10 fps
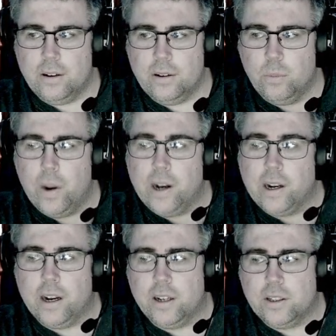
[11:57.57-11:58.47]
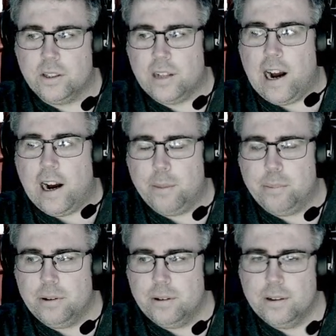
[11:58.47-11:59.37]
when can I stop?
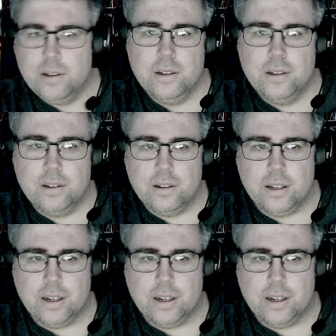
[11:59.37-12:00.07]
Like,